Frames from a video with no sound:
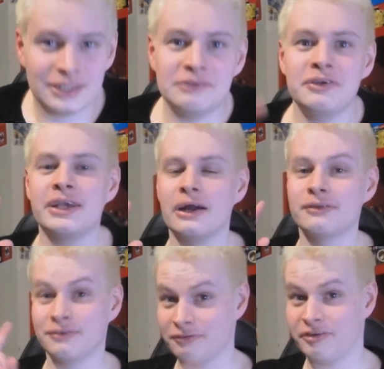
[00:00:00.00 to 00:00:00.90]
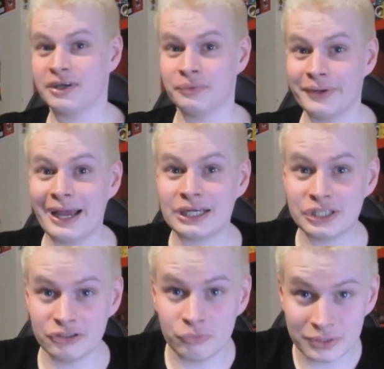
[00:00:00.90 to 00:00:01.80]
give your character a fucking
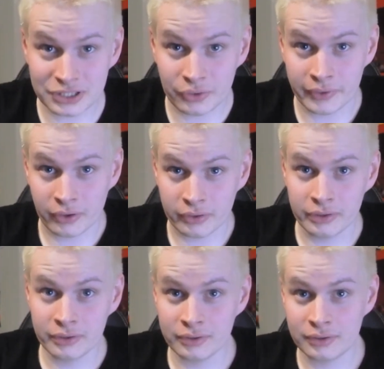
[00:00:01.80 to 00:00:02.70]
reaction to what's going on.